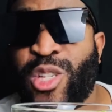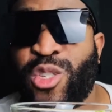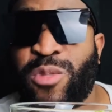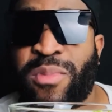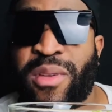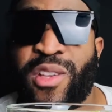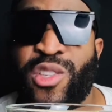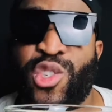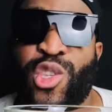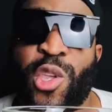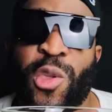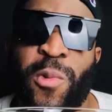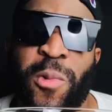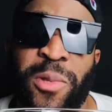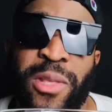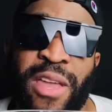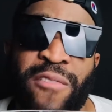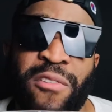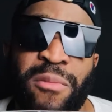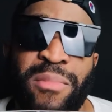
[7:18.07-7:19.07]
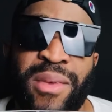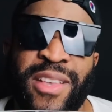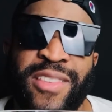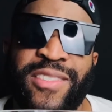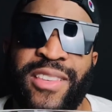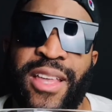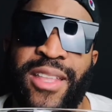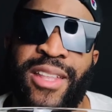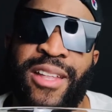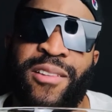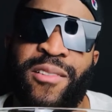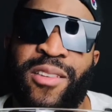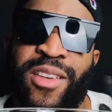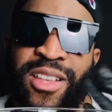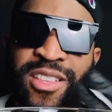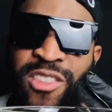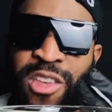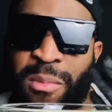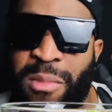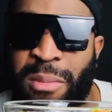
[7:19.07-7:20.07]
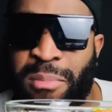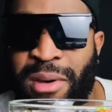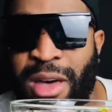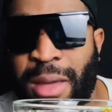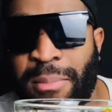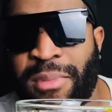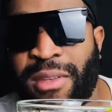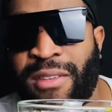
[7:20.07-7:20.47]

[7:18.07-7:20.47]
bell so you will never miss another KeToMi Papi